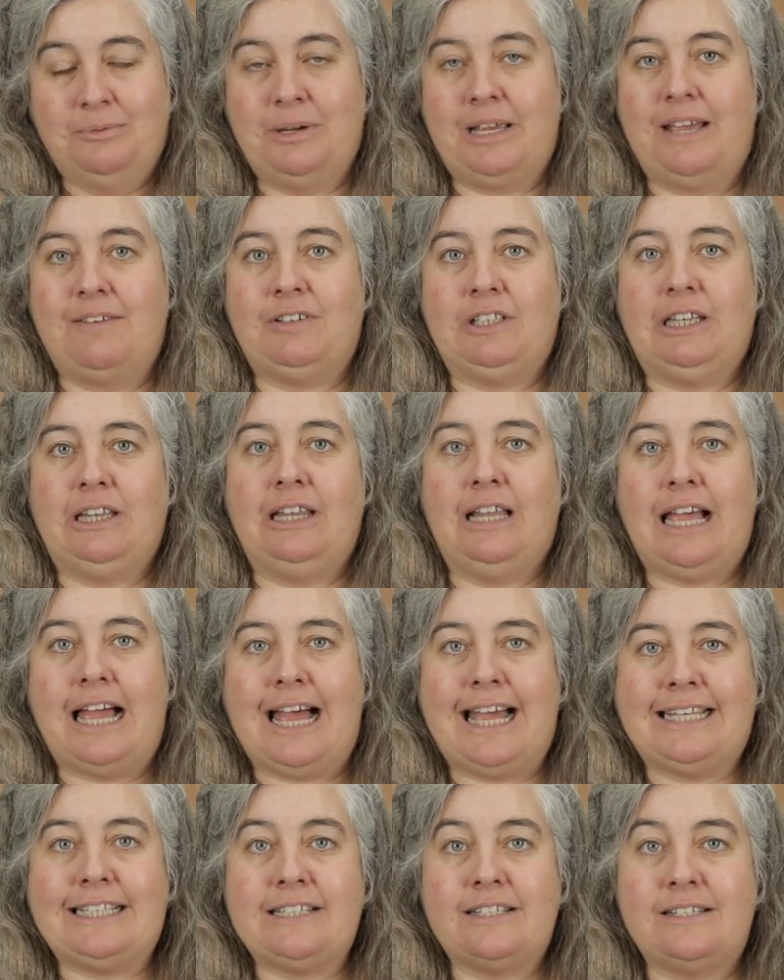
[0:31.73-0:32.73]
we have a
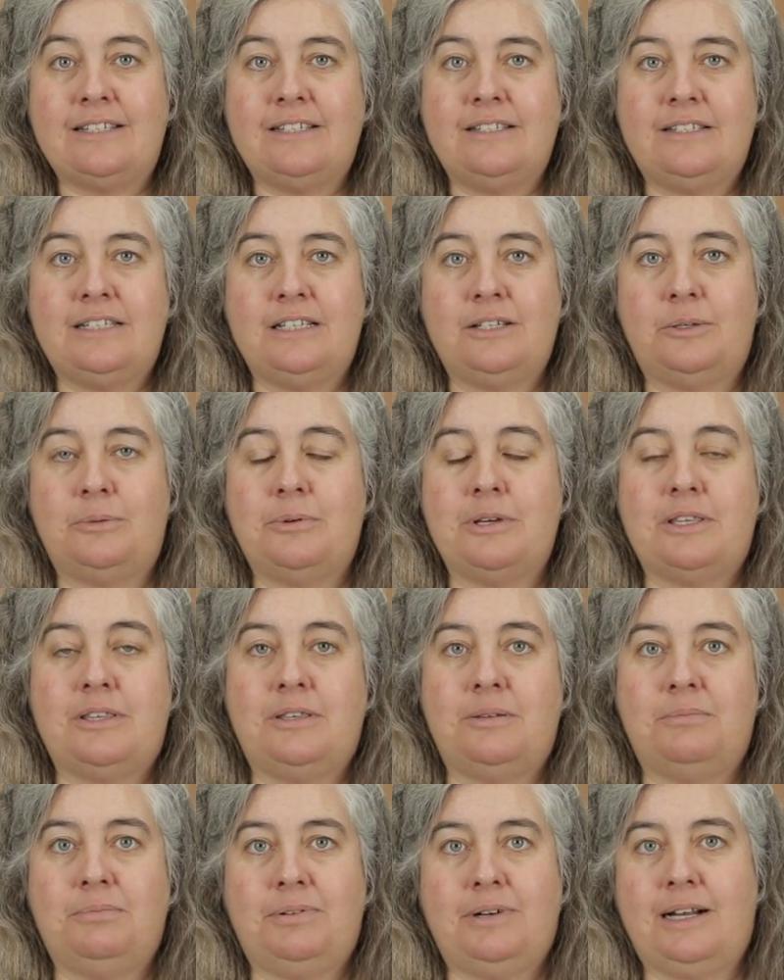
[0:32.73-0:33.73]
lot to deal
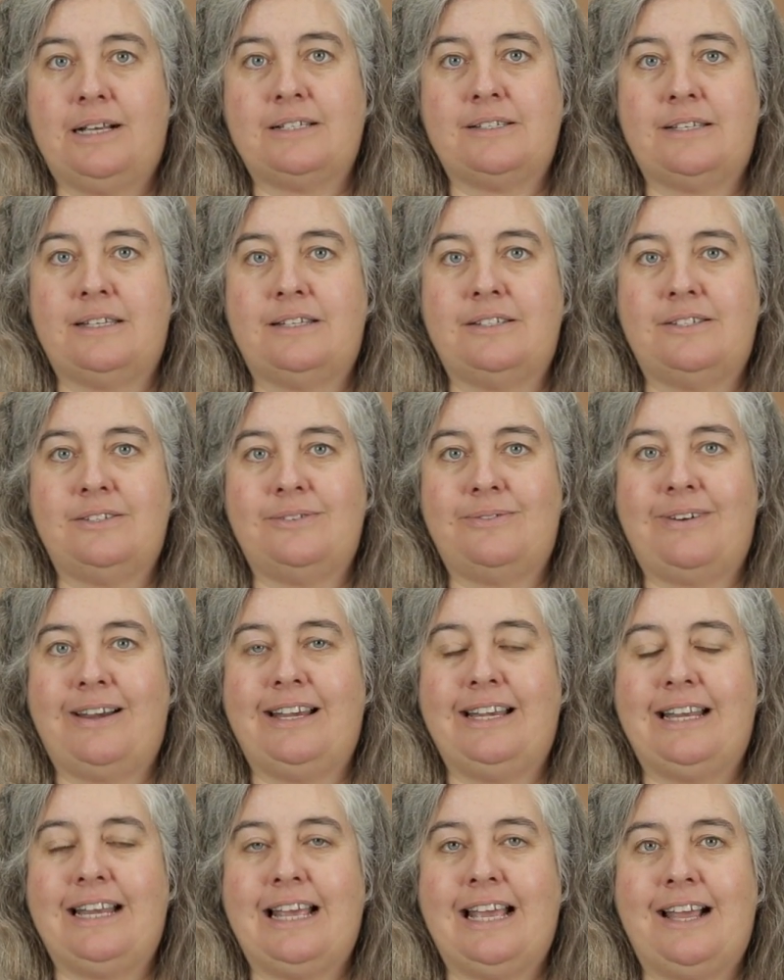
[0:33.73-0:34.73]
with and process
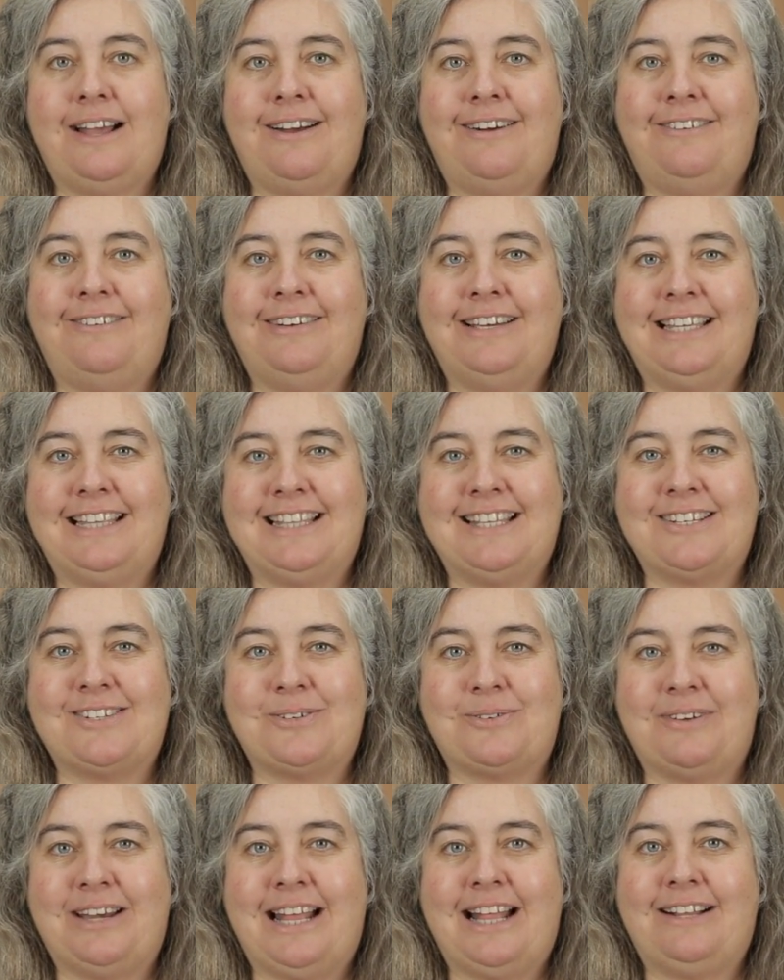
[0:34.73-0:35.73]
right now in
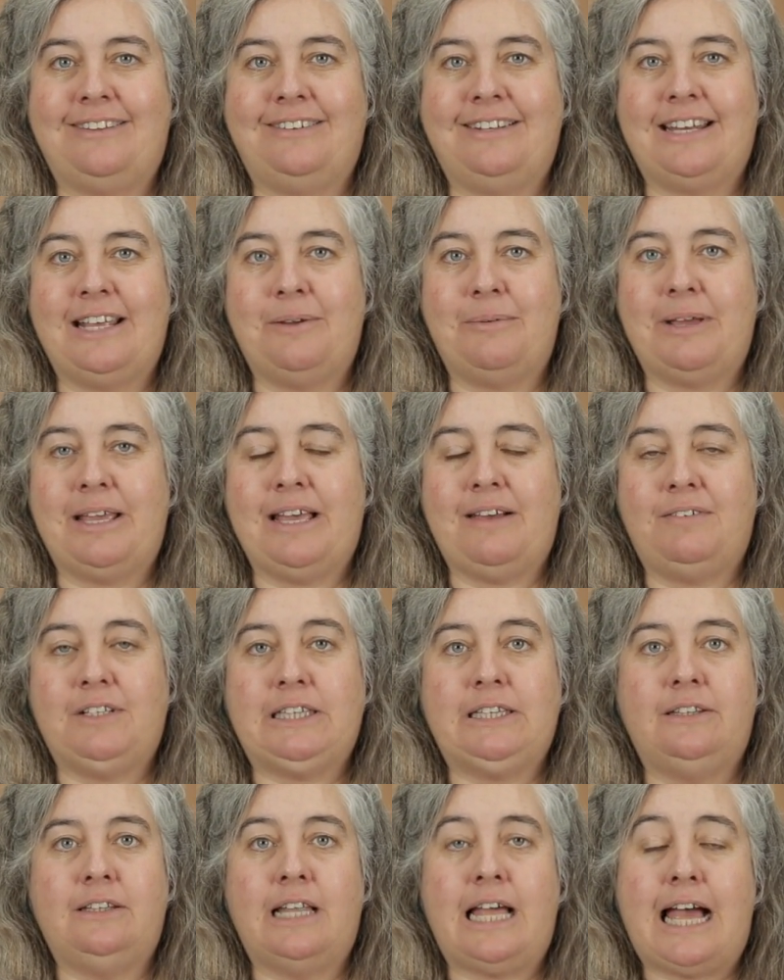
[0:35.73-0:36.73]
this reality. We have
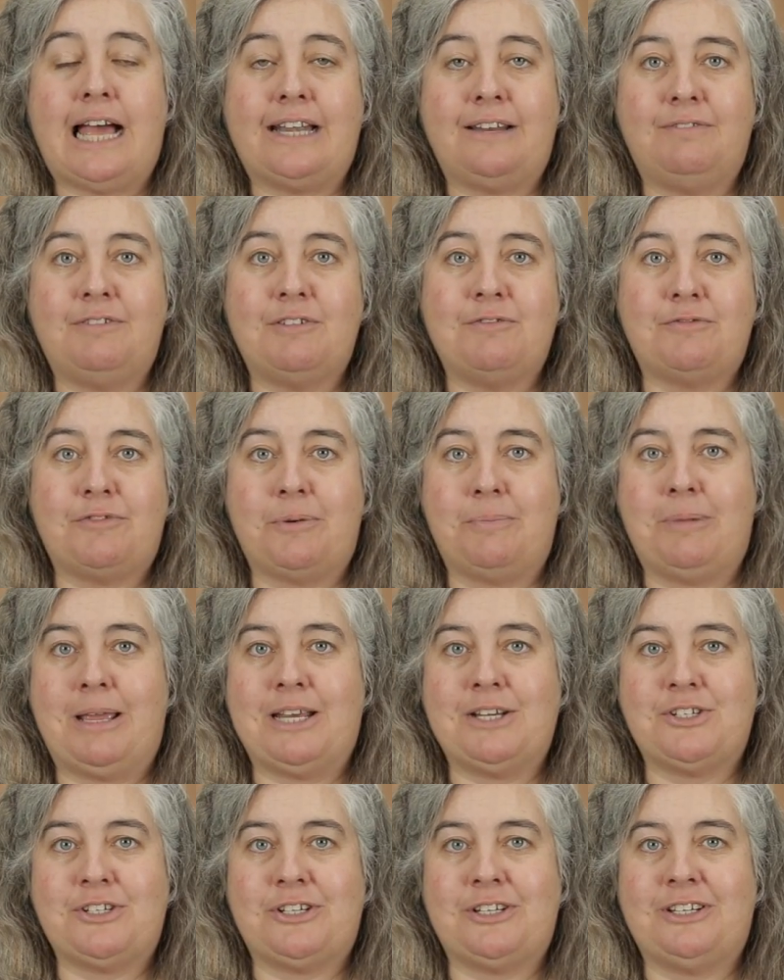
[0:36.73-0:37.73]
a lot of
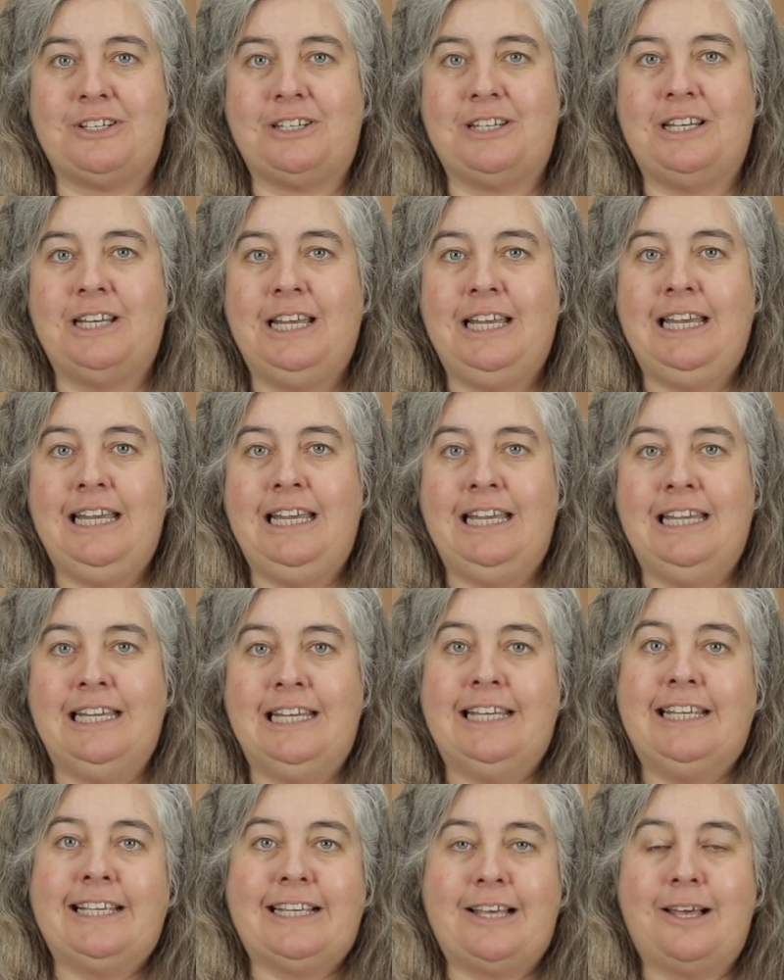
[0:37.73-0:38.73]
information
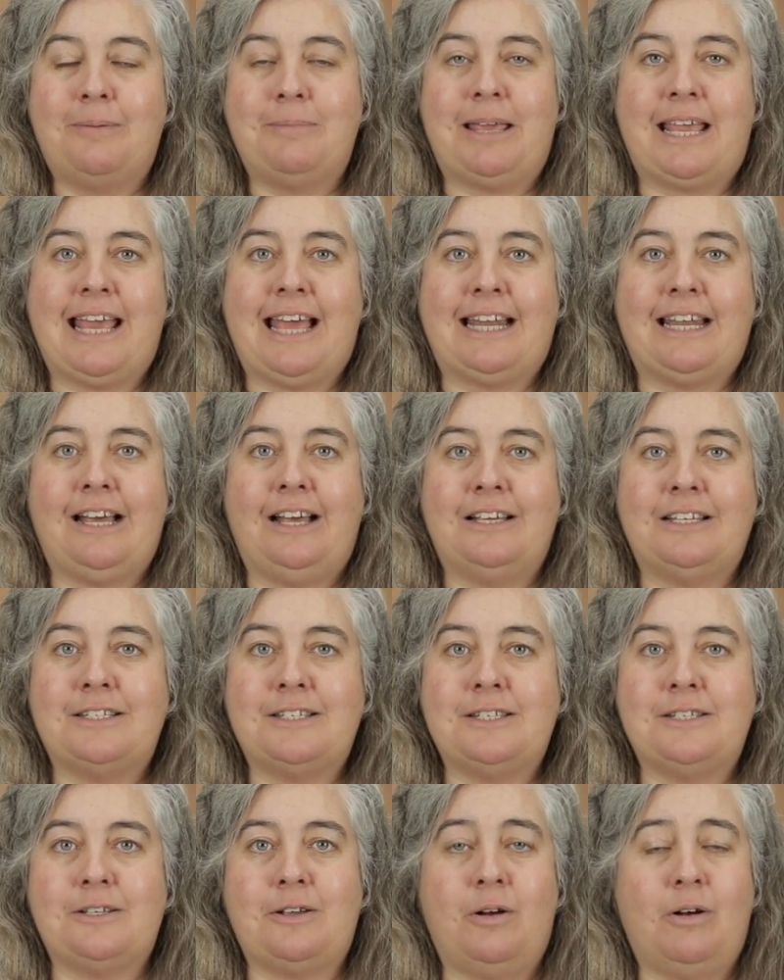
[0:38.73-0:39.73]
coming at
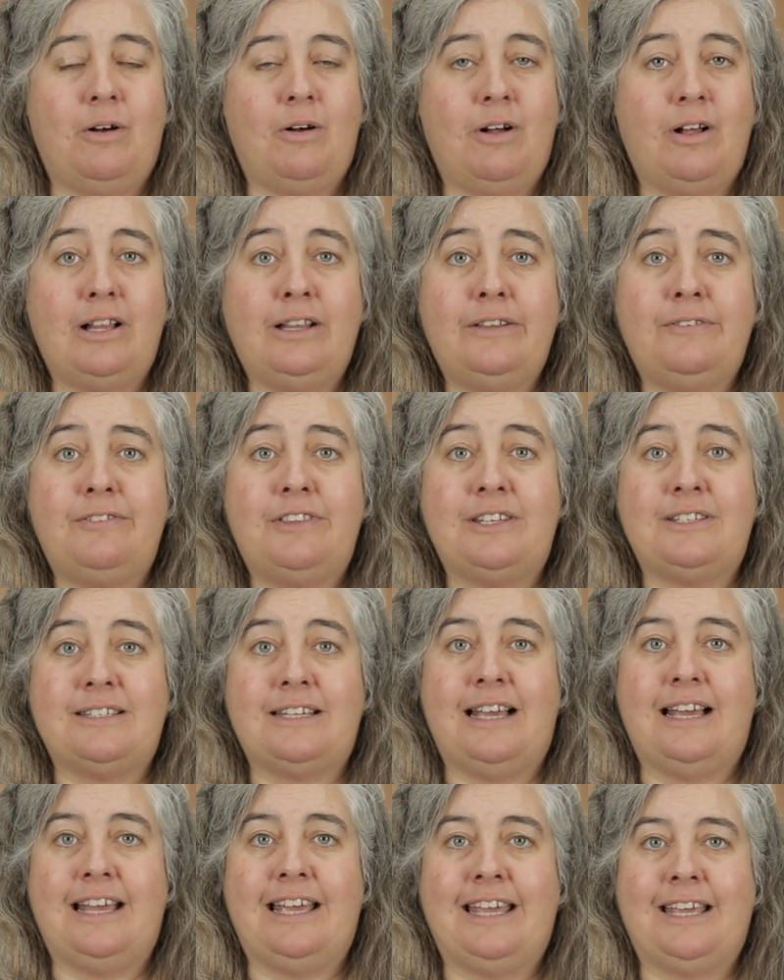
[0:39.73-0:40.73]
us all of the
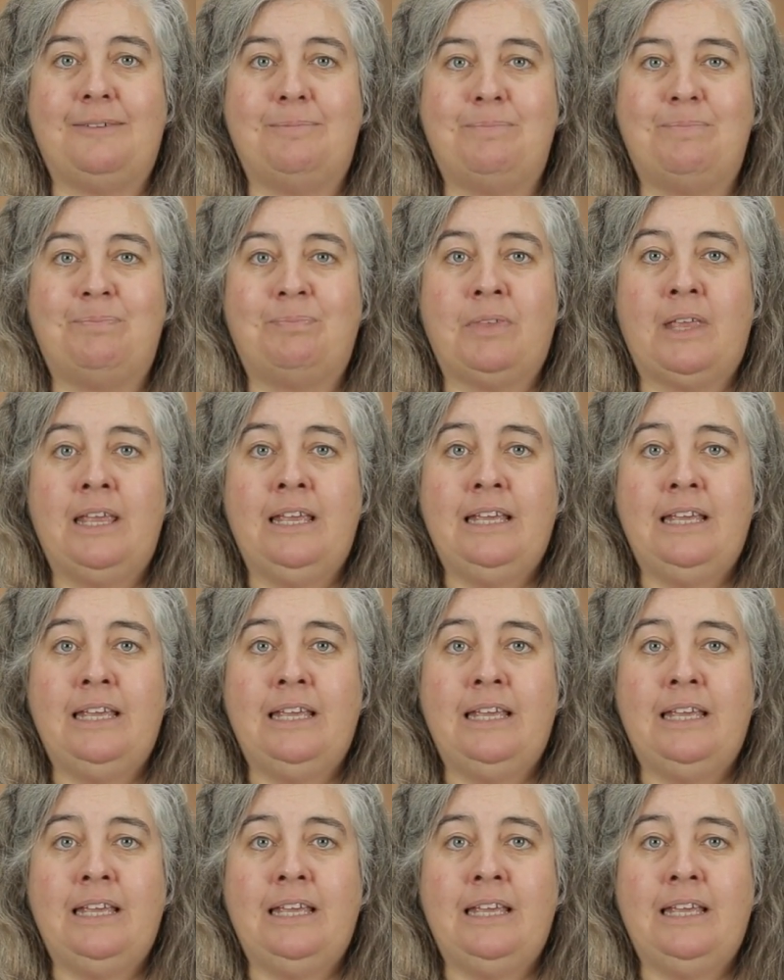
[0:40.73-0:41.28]
time.